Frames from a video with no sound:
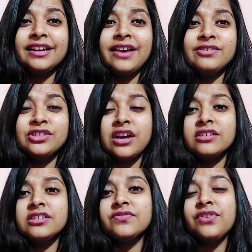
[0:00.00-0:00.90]
I was
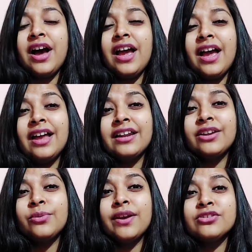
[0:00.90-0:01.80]
asked if I had
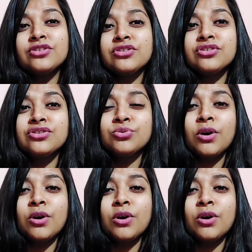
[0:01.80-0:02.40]
any questions,